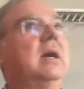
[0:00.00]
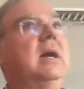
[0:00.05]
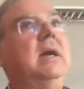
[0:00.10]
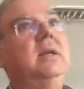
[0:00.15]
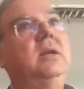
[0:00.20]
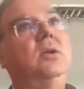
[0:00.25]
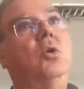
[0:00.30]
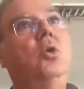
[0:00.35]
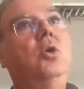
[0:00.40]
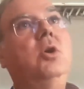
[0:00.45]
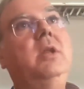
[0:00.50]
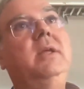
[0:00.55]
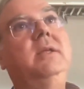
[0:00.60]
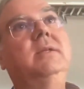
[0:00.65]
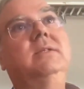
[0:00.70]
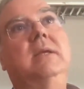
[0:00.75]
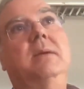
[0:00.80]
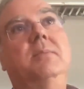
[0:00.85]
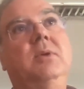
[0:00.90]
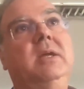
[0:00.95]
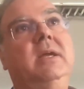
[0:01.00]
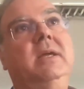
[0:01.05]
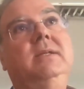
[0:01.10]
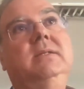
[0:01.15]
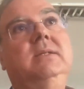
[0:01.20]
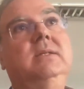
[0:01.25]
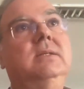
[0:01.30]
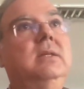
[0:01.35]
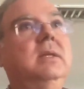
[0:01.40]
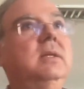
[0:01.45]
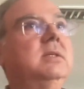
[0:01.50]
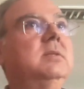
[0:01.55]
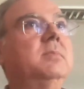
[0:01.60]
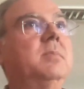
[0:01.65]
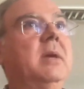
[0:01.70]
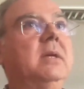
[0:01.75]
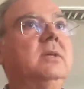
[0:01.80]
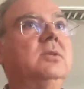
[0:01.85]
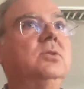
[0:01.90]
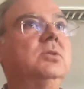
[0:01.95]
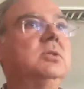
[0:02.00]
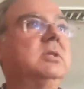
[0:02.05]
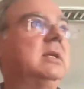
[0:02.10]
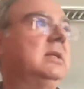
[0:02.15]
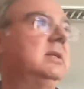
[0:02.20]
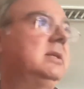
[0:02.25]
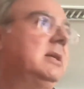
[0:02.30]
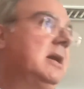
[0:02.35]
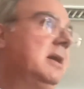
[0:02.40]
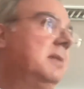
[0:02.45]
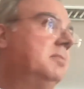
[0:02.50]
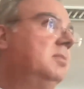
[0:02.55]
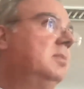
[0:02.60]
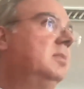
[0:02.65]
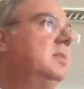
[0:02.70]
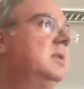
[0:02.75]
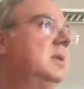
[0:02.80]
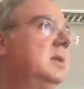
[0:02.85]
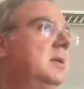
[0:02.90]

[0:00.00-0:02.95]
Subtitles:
And only in some cases, the inspectors can come